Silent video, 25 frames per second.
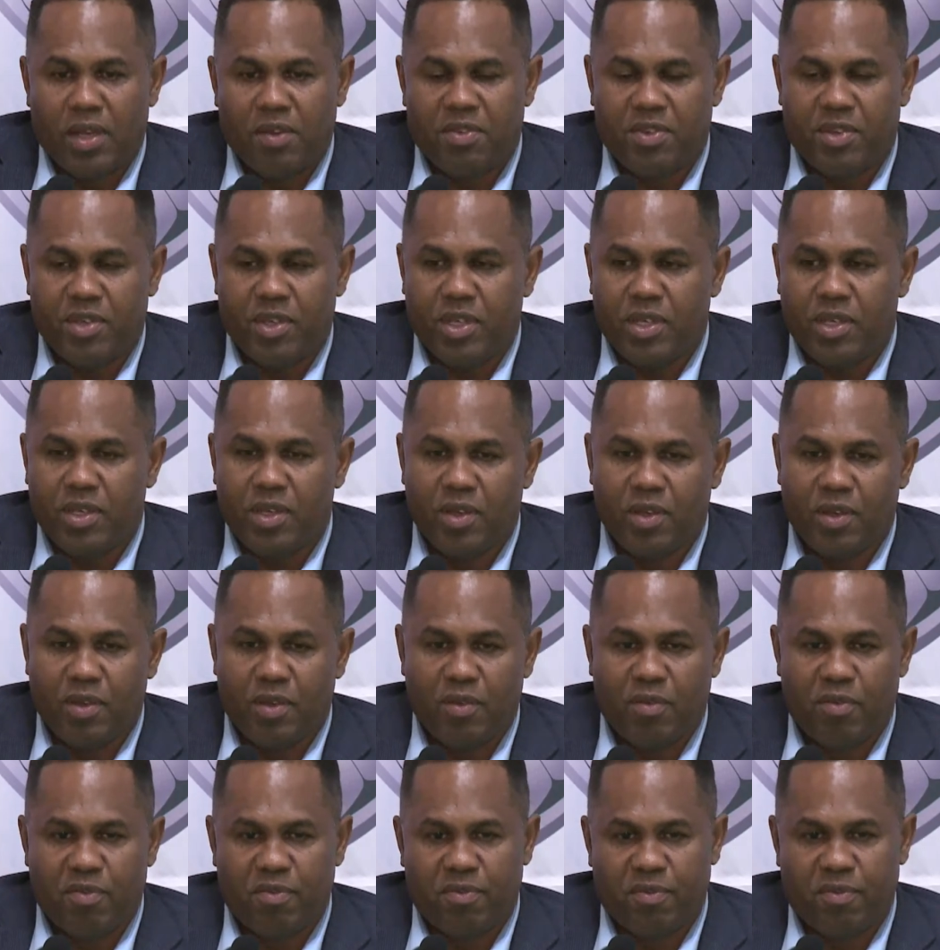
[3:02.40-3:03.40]
FC
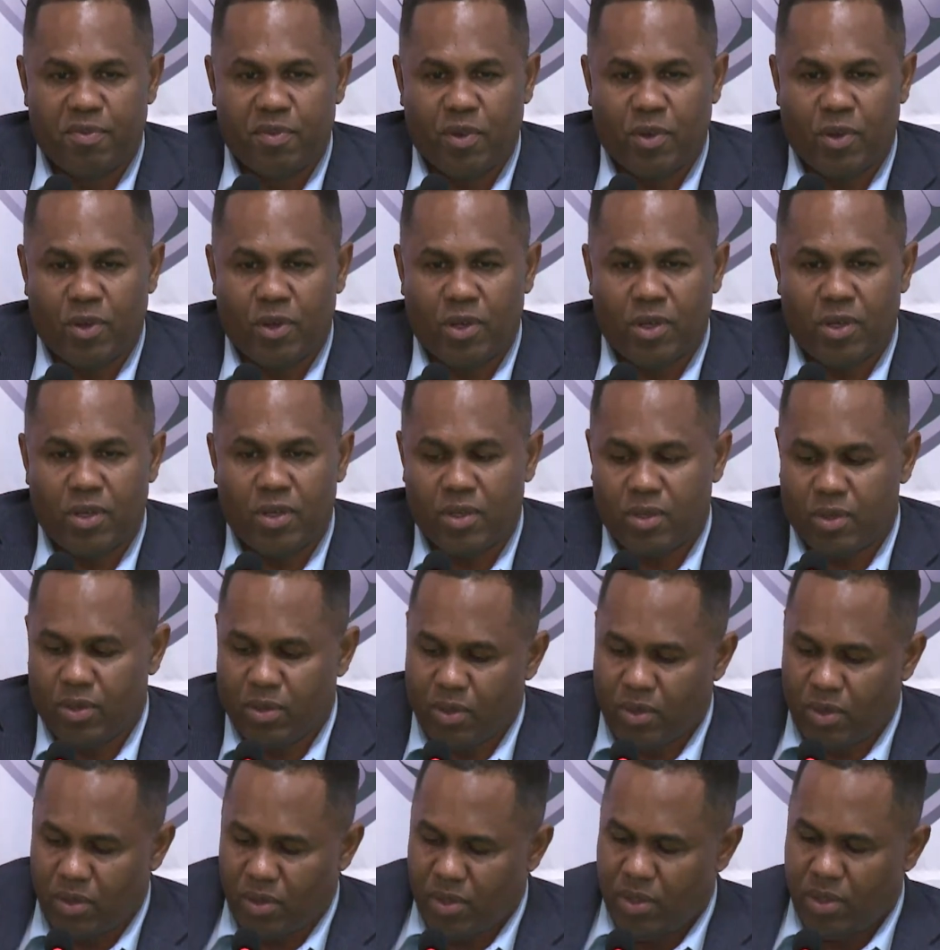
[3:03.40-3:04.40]
for
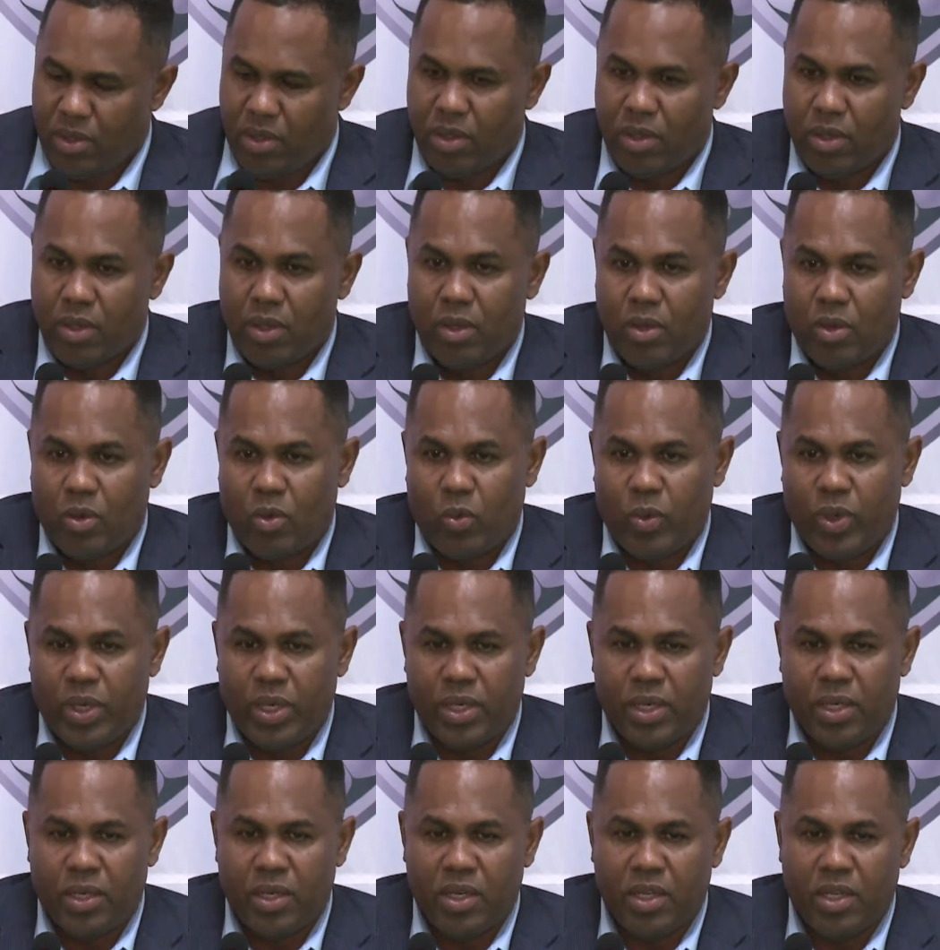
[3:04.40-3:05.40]

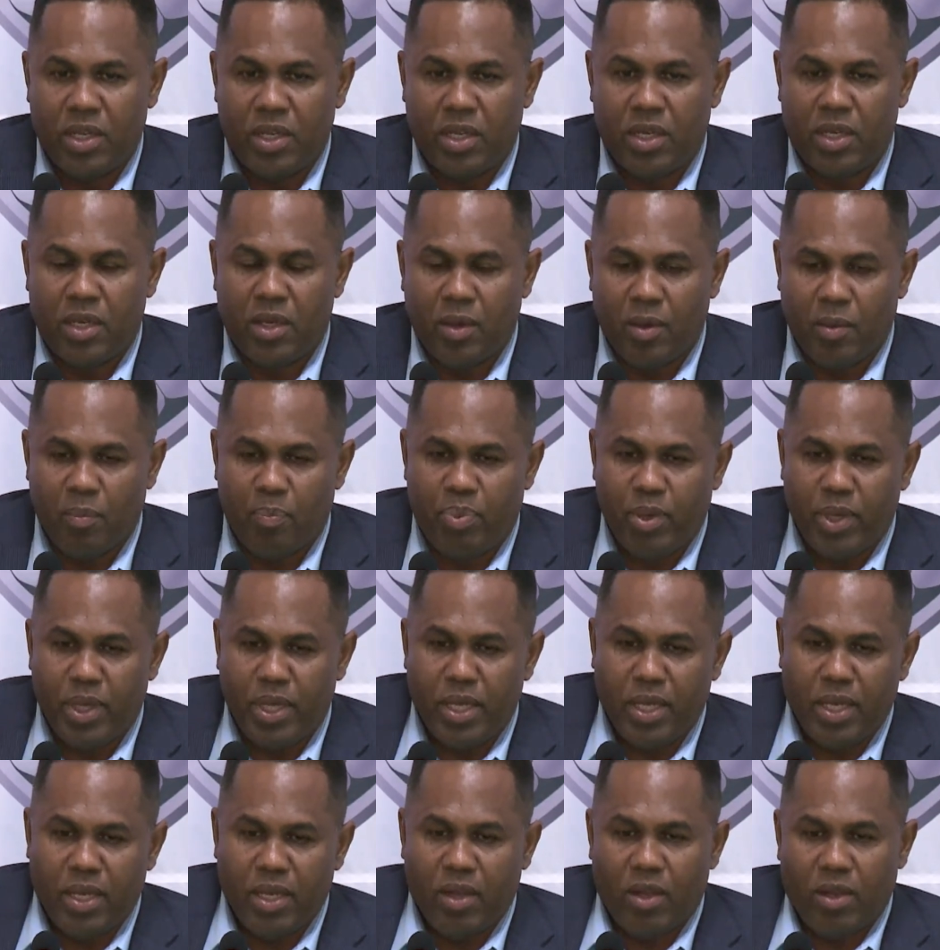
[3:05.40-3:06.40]
winning the
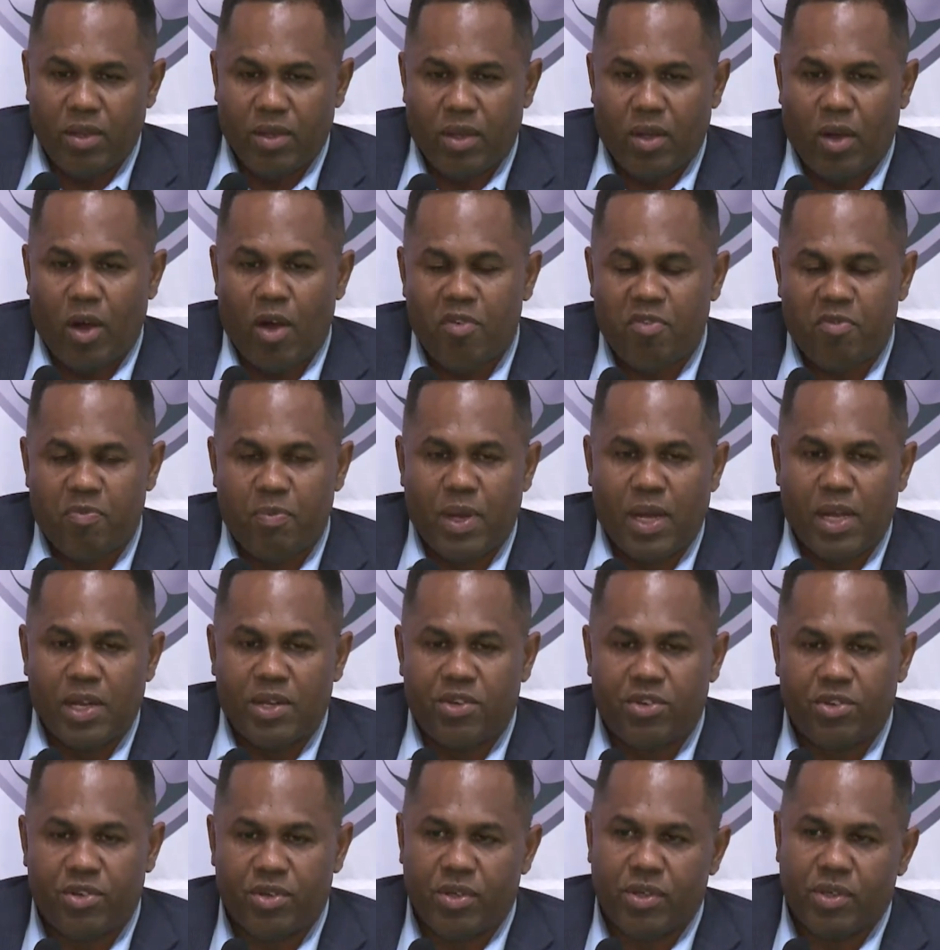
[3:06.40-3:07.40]
play-off
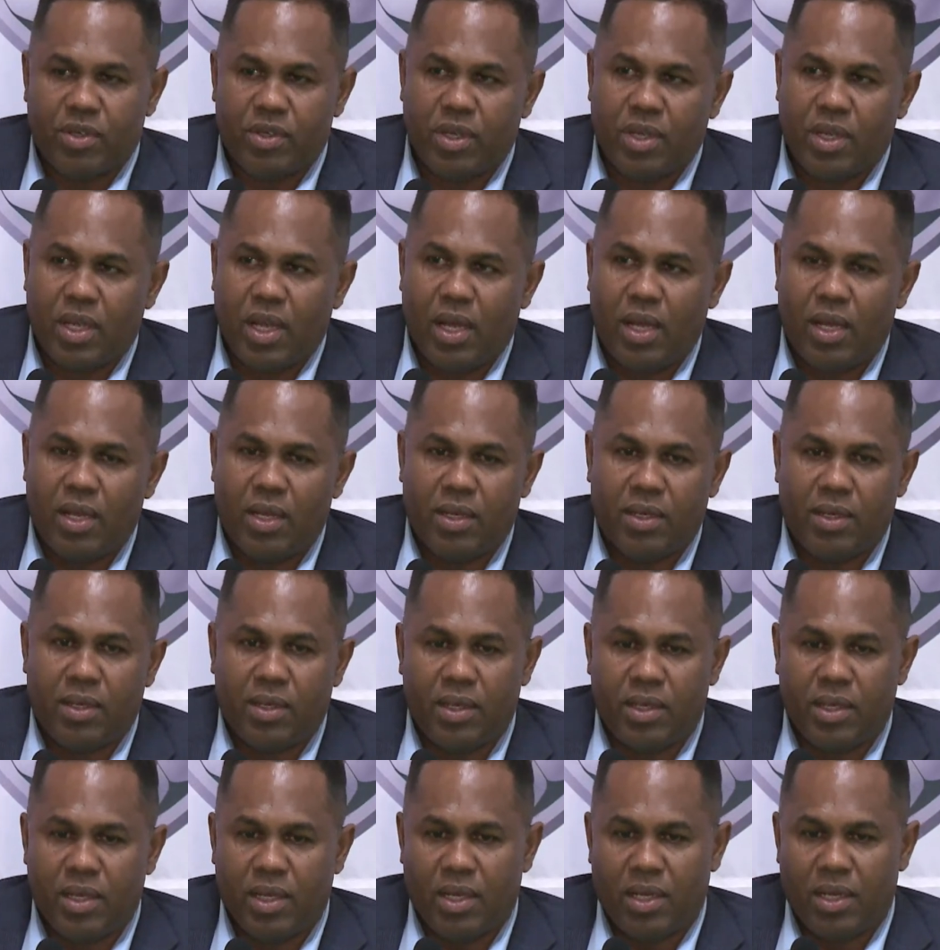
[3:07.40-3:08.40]
match
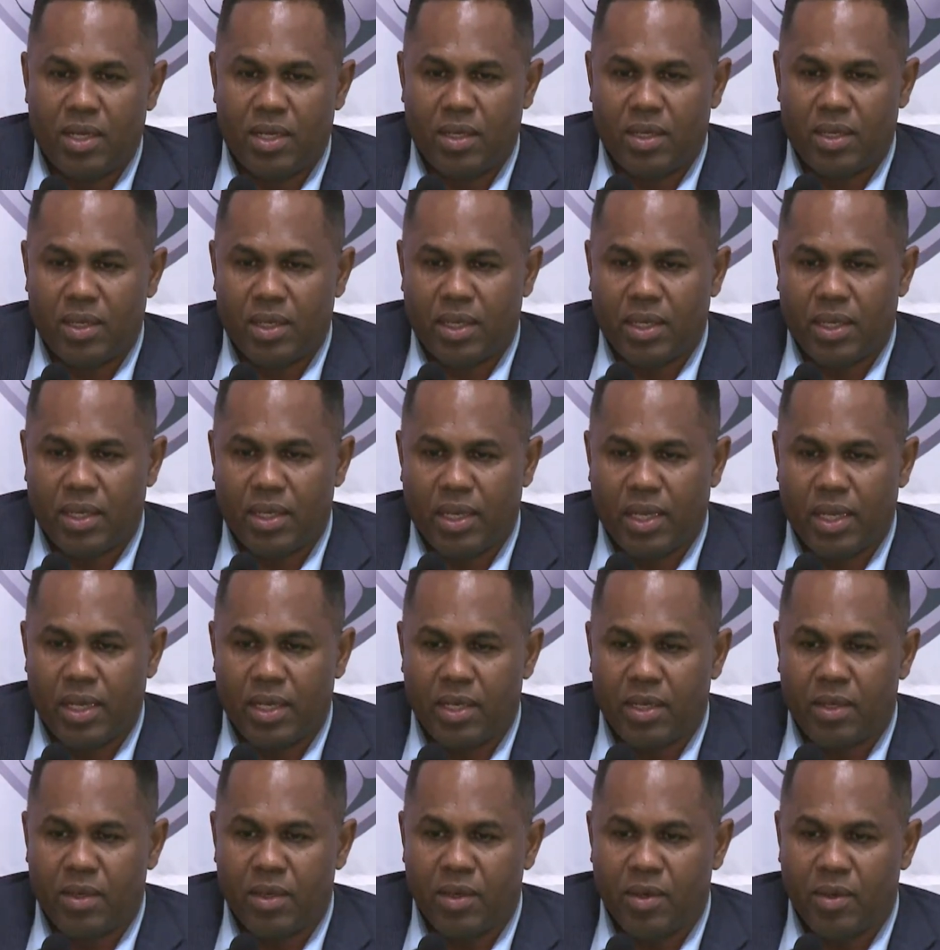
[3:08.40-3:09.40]
and
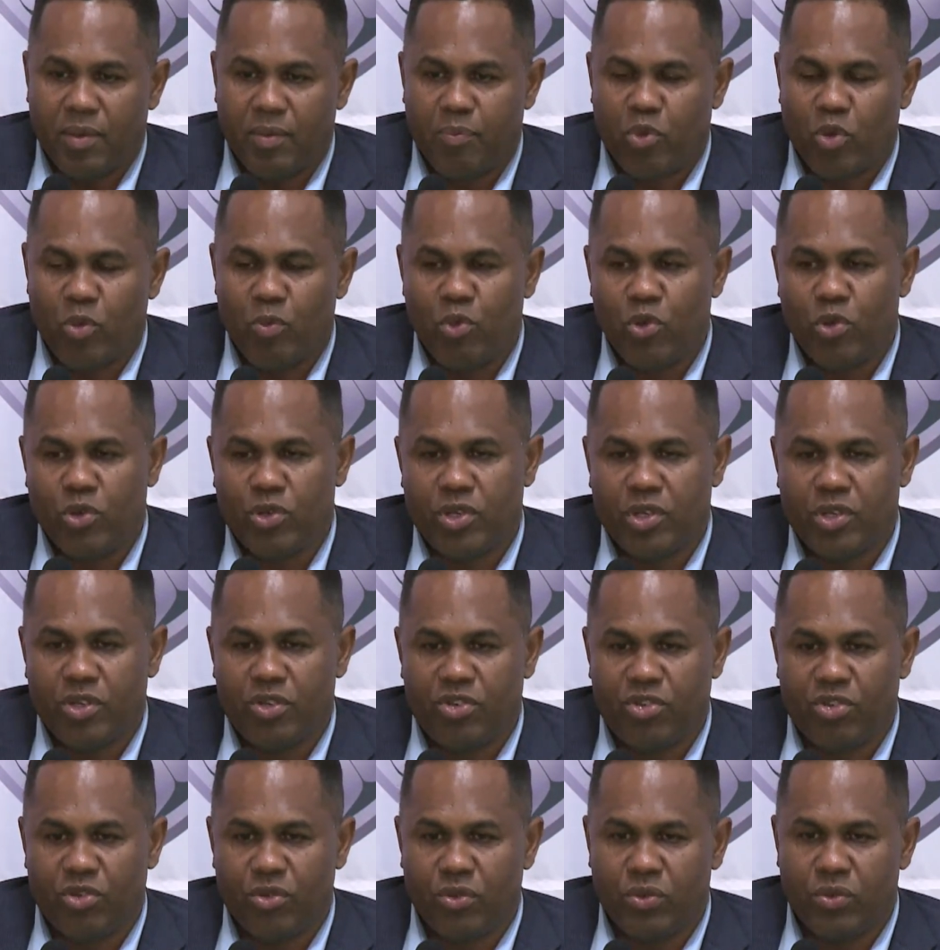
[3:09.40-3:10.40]
getting
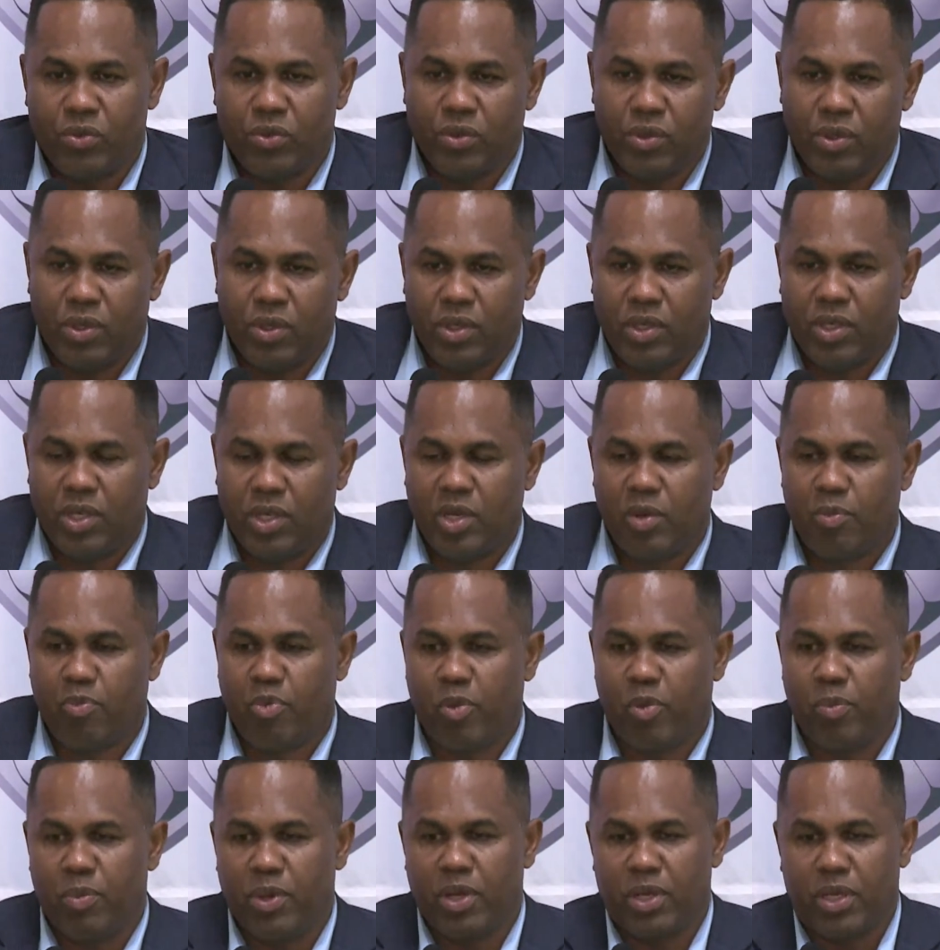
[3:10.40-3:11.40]
promoted to the
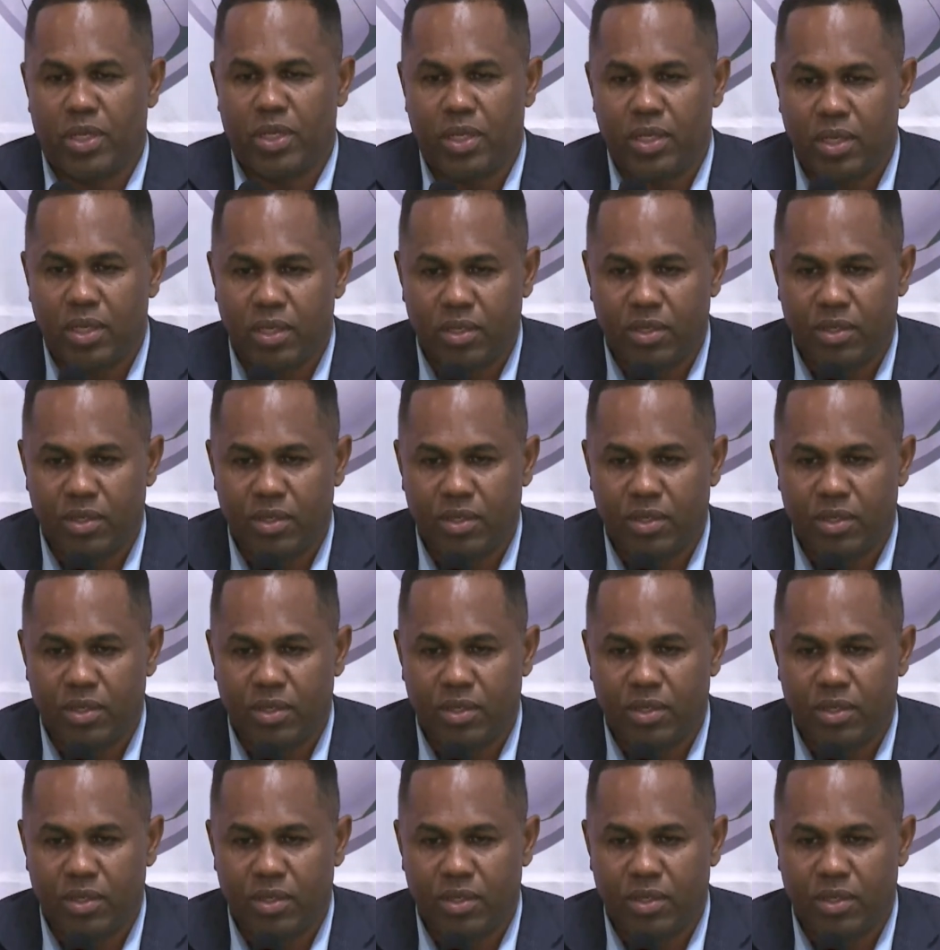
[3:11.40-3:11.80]
Premier League.